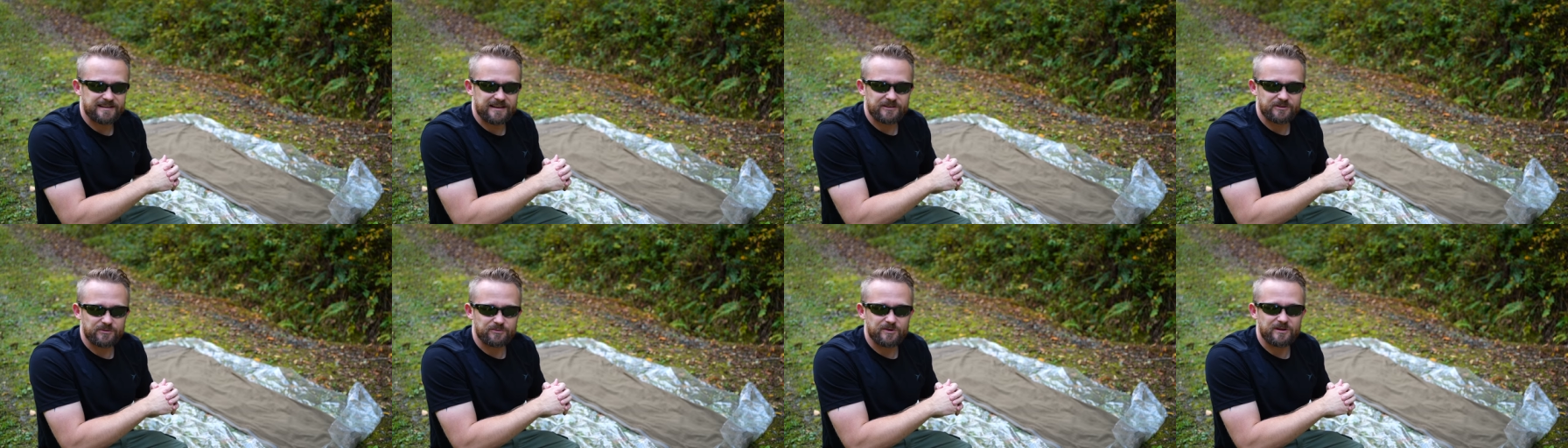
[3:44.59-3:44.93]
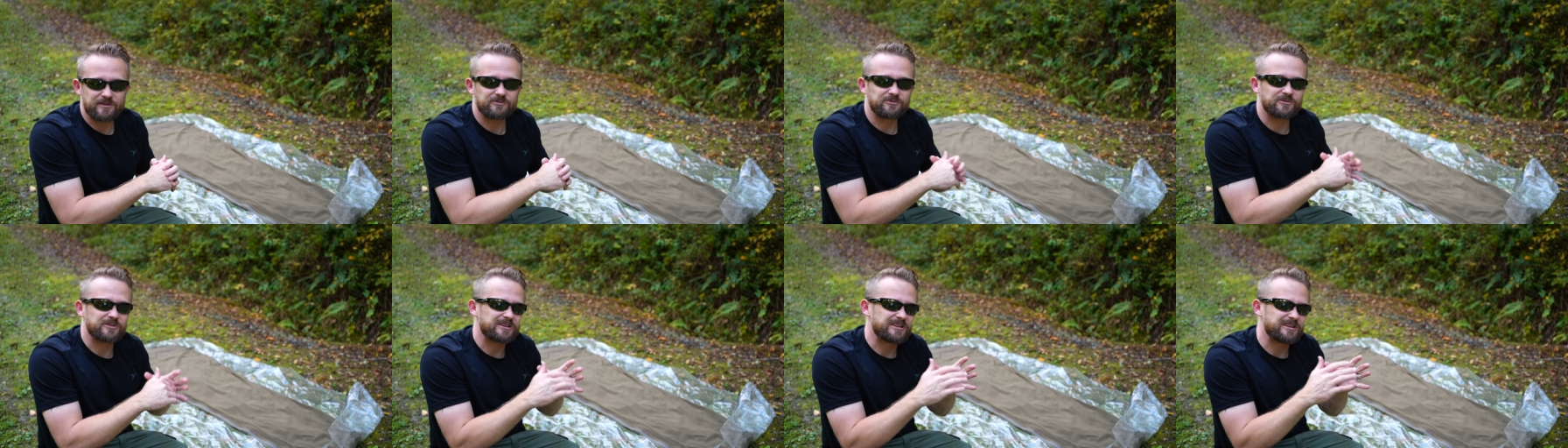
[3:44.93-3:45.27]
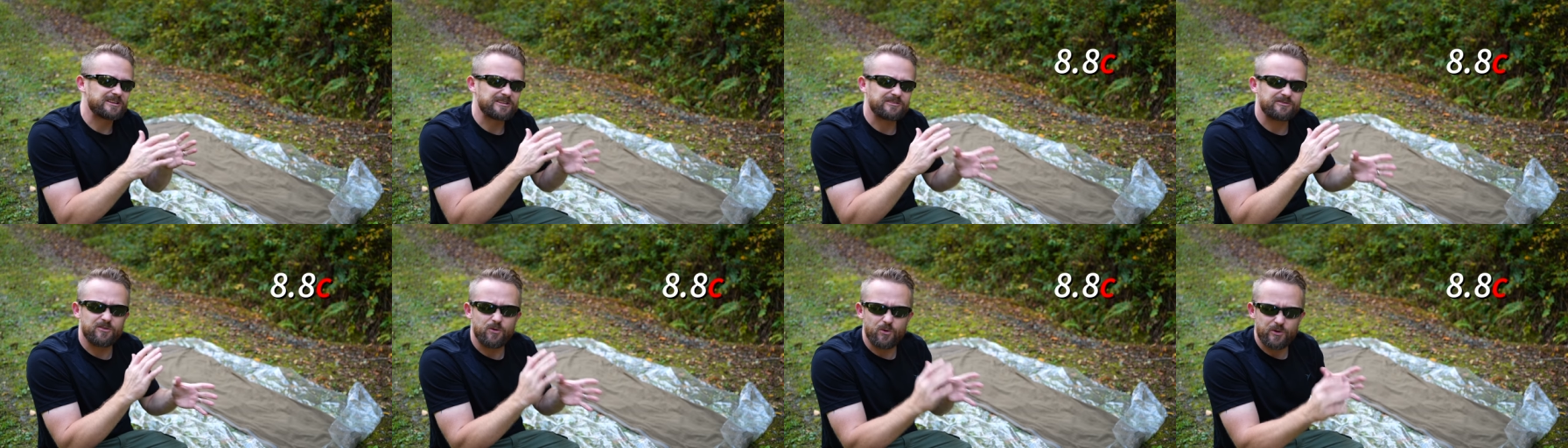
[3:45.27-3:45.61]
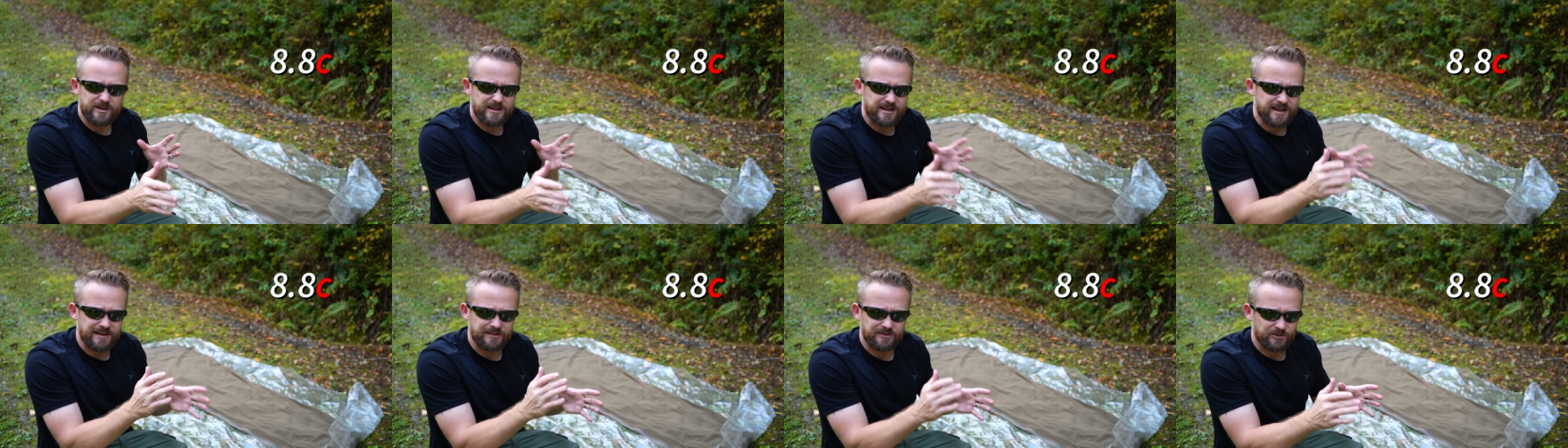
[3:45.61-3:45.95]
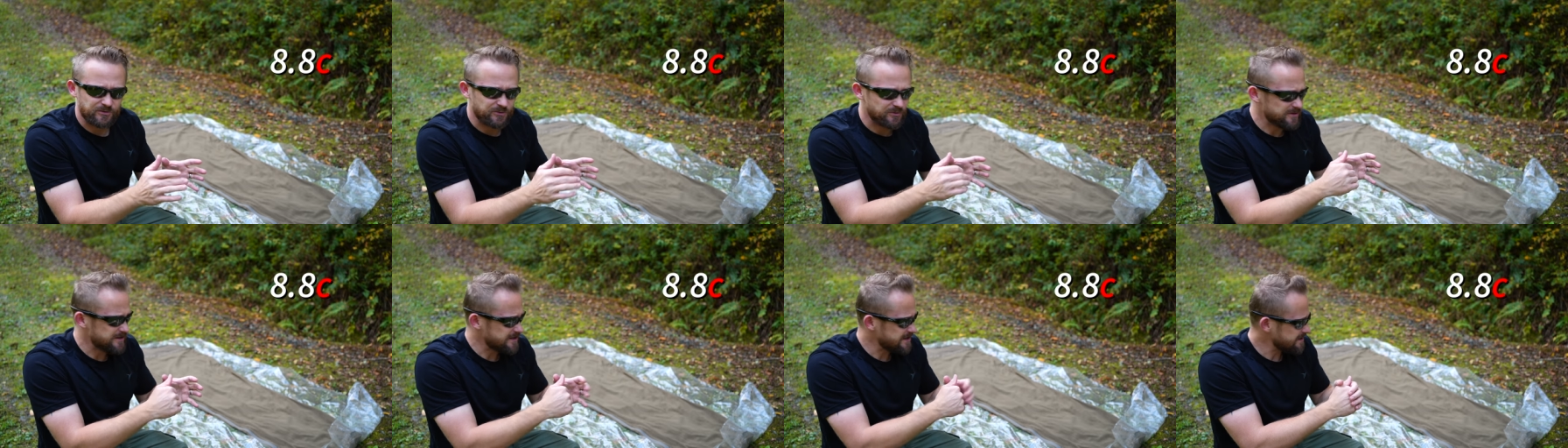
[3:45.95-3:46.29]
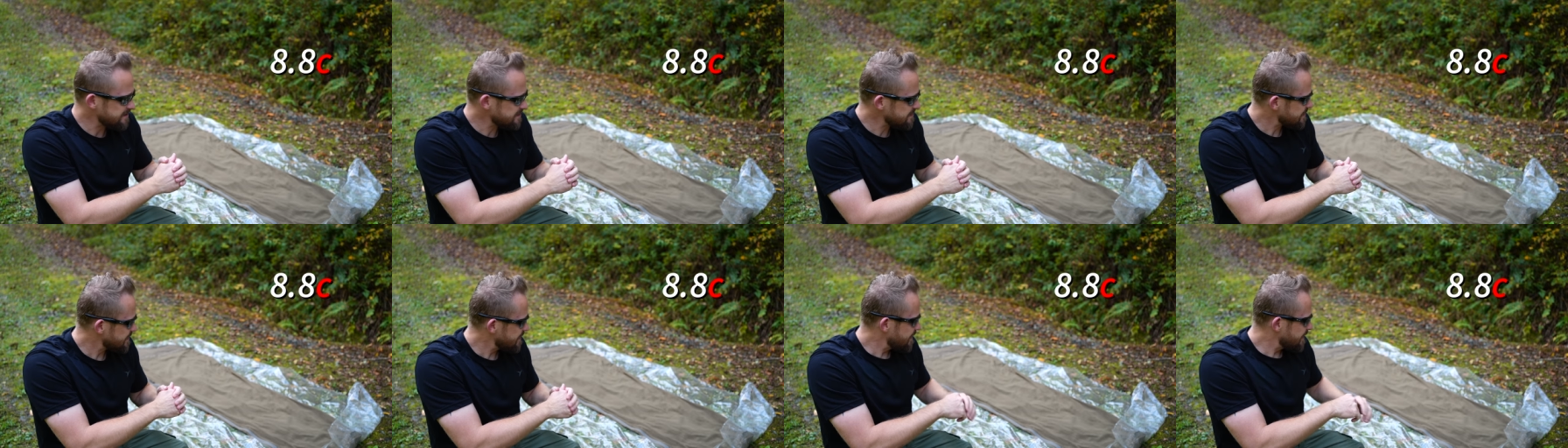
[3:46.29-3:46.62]
down to roughly 48
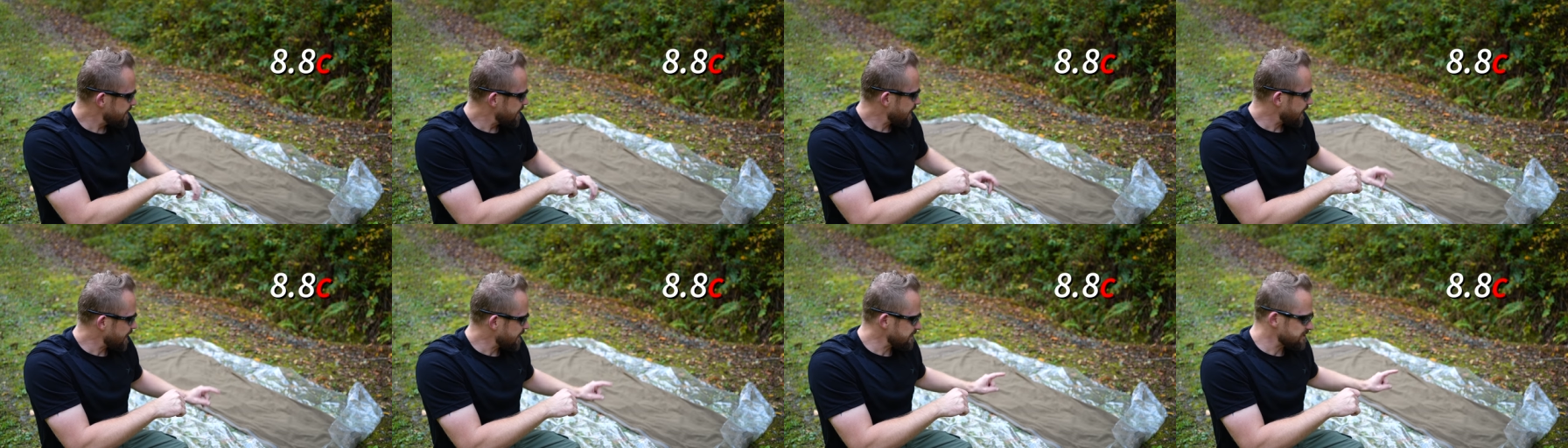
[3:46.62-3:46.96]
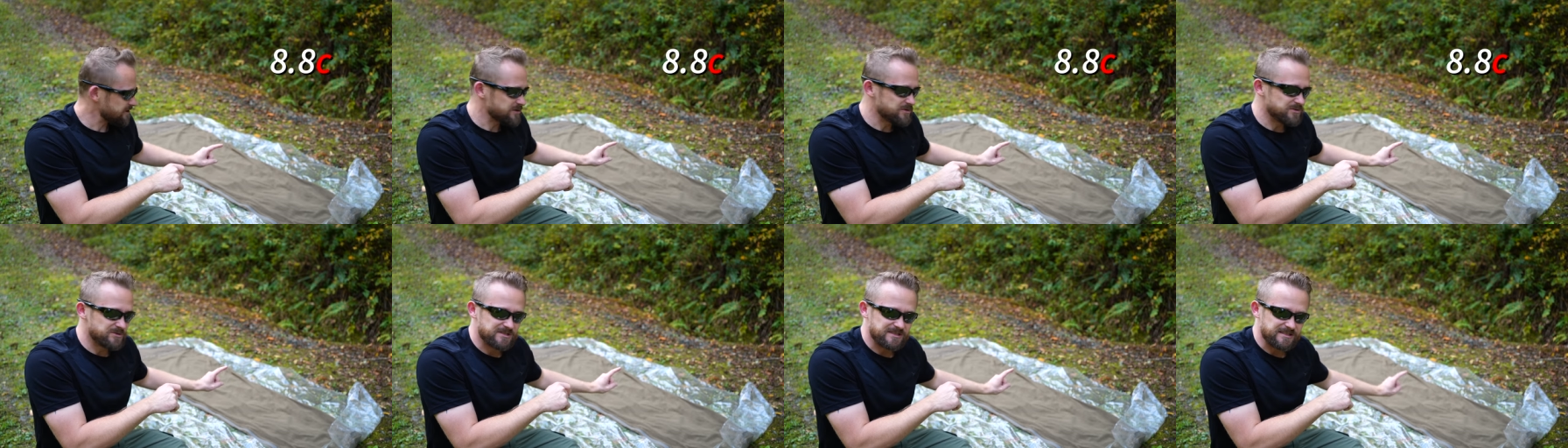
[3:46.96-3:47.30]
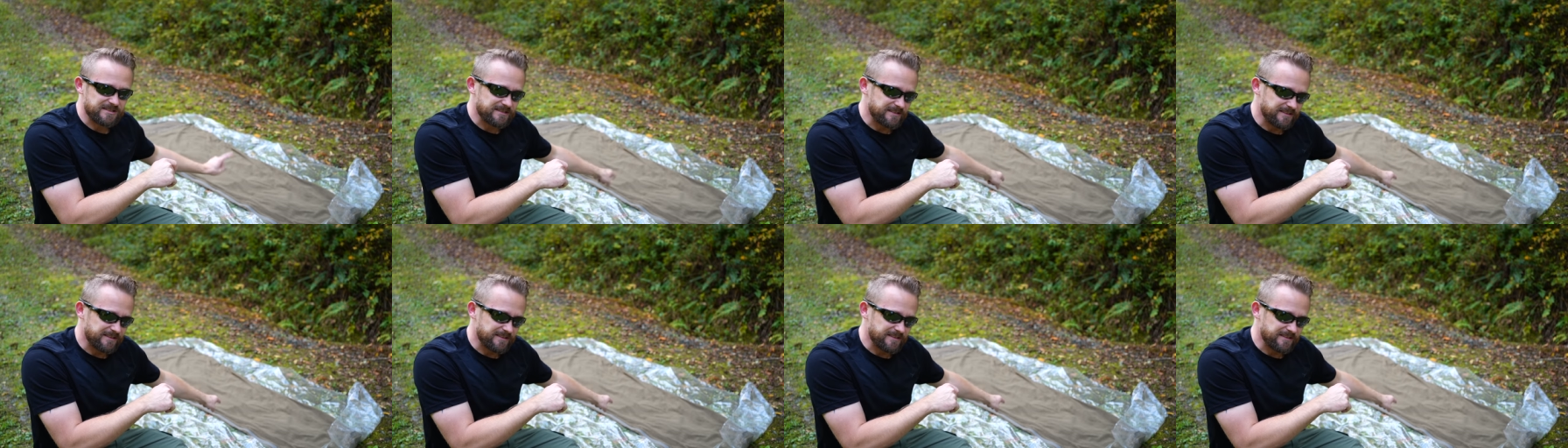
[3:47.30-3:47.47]
degrees I used